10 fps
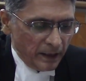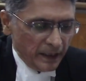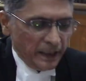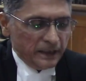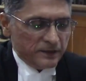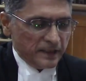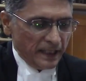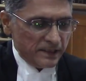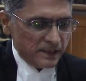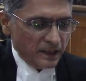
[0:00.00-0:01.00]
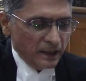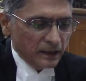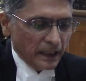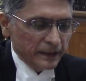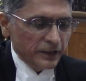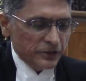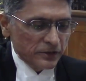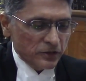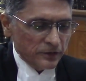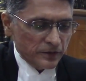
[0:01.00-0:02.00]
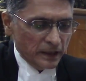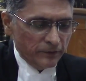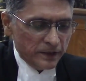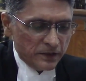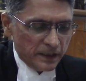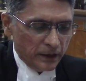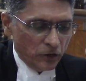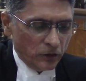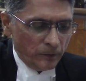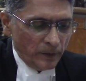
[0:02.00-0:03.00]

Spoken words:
It says conditions of service, tenure,